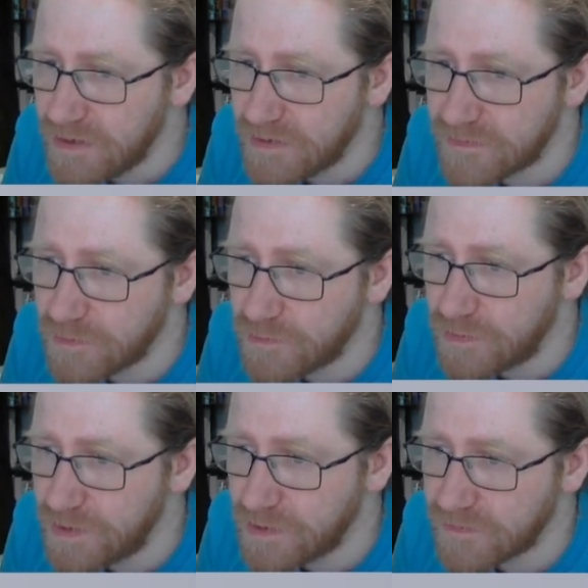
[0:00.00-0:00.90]
So
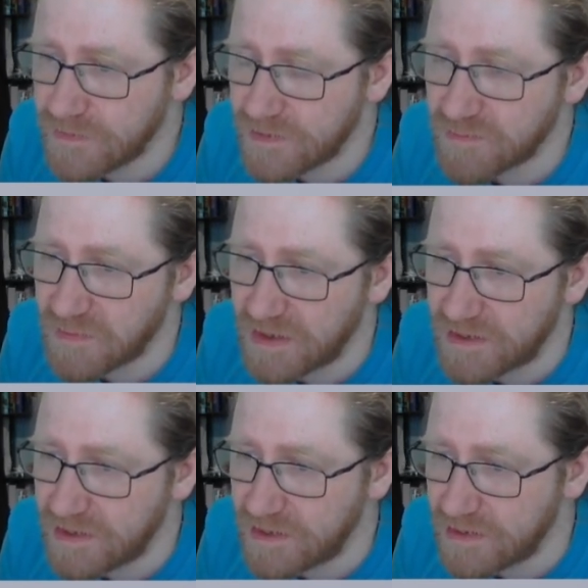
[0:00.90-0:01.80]
we also need to be
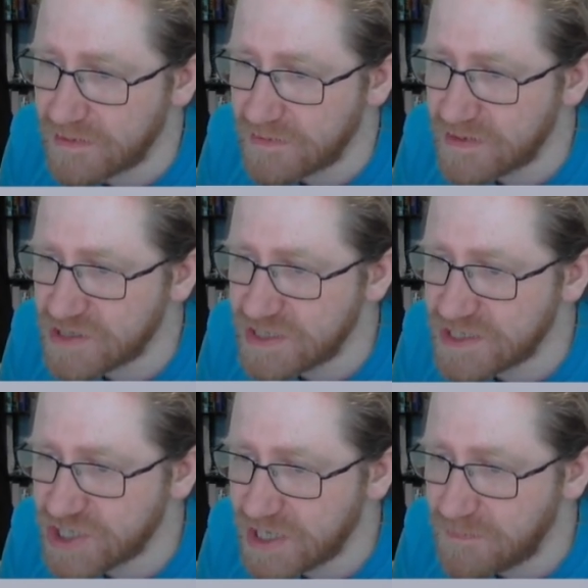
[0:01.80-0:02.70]
making this
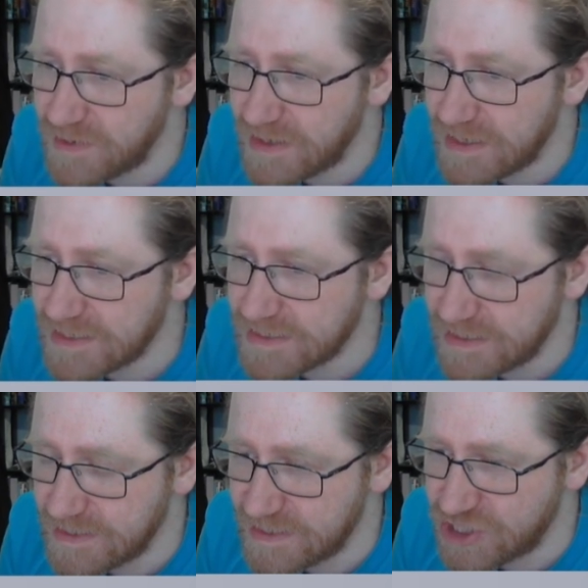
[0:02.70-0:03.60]
shape and
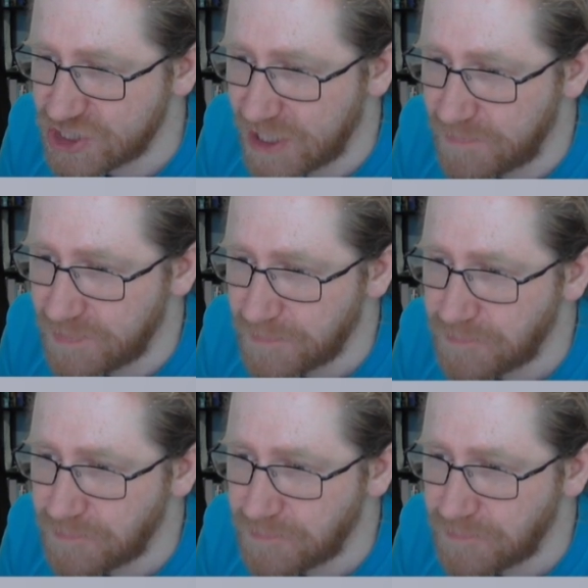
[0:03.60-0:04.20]
this shape.